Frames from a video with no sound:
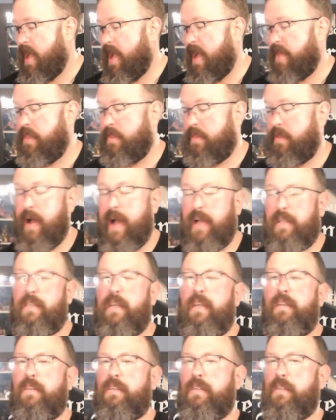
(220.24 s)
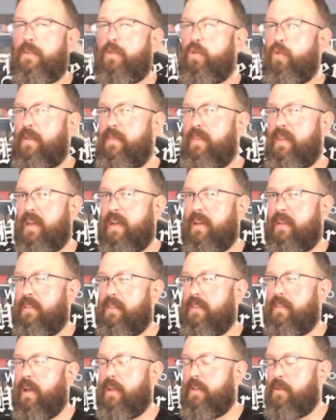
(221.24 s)
And the last thing, this is sort of the
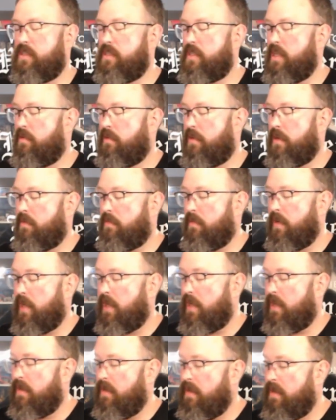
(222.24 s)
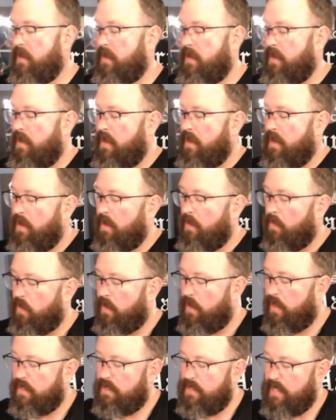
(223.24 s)
other secret ingredient.
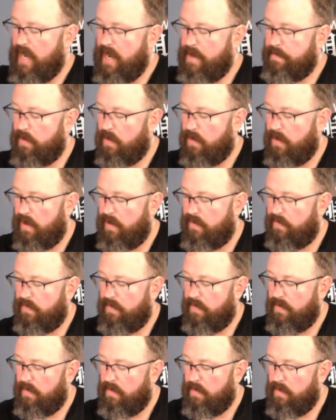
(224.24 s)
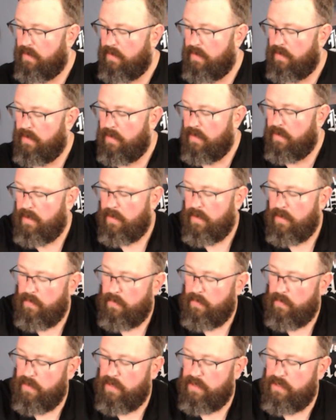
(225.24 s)
We're going to top it off
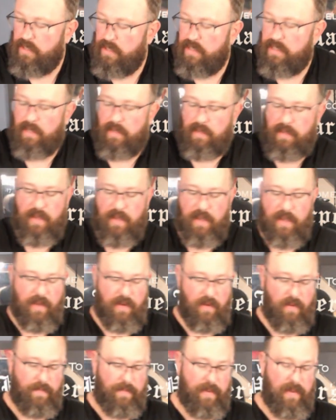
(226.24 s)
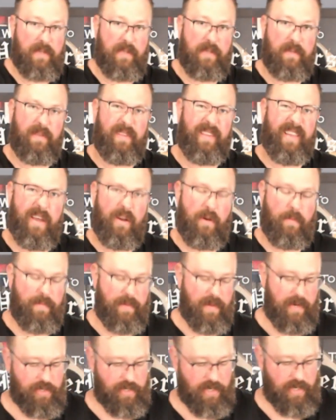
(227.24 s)
with just a little bit
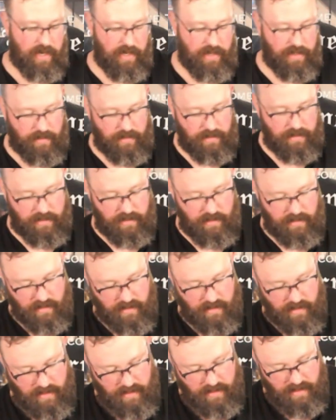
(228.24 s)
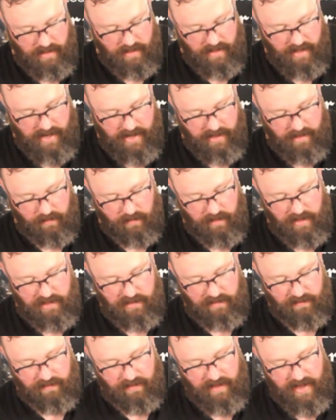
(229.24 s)
of cherry juice. And the
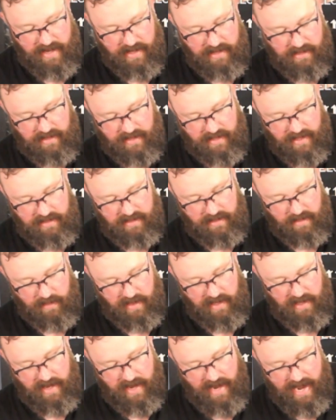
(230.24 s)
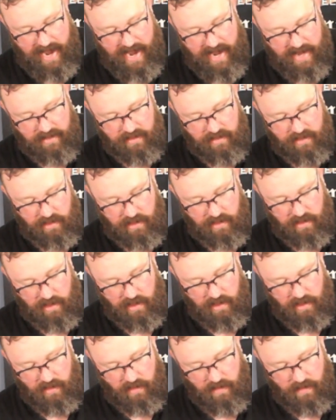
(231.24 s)
reason for that is, like I said, we didn't add the sugar
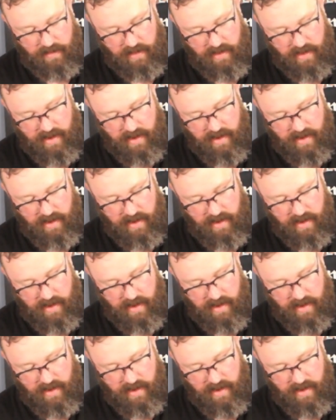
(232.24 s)
cube.